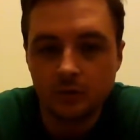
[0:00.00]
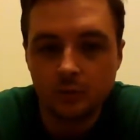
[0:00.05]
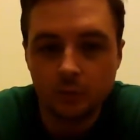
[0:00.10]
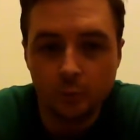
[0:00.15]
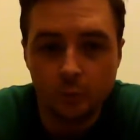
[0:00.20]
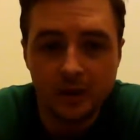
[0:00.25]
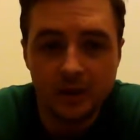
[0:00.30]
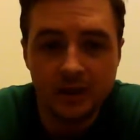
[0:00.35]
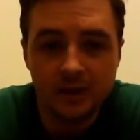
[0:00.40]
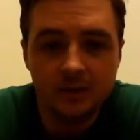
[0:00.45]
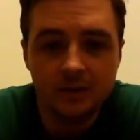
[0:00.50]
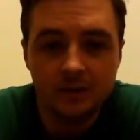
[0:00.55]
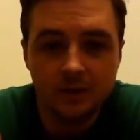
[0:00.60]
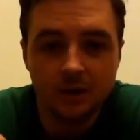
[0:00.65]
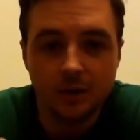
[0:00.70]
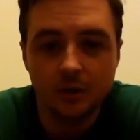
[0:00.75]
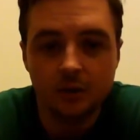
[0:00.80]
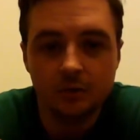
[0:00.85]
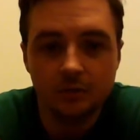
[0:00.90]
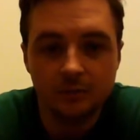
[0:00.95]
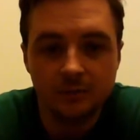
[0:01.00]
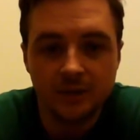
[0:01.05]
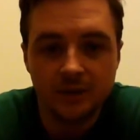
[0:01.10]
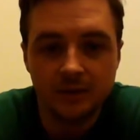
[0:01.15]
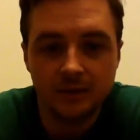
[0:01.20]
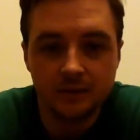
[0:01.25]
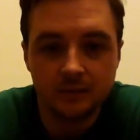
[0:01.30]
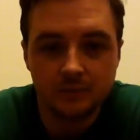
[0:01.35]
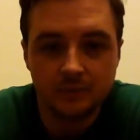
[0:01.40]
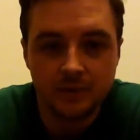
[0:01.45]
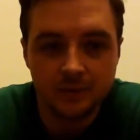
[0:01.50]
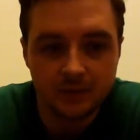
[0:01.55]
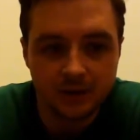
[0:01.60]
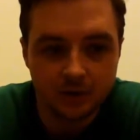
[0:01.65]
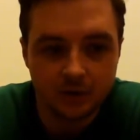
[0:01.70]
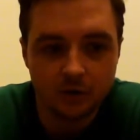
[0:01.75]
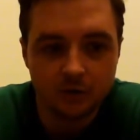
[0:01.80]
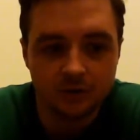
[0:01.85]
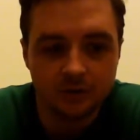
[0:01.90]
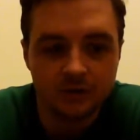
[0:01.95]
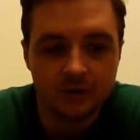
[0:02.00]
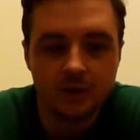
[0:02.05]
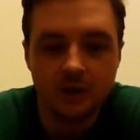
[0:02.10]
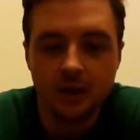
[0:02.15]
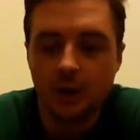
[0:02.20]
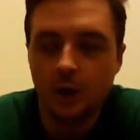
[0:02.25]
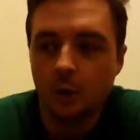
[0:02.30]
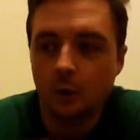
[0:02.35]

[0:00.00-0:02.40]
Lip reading: Me and my girlfriend,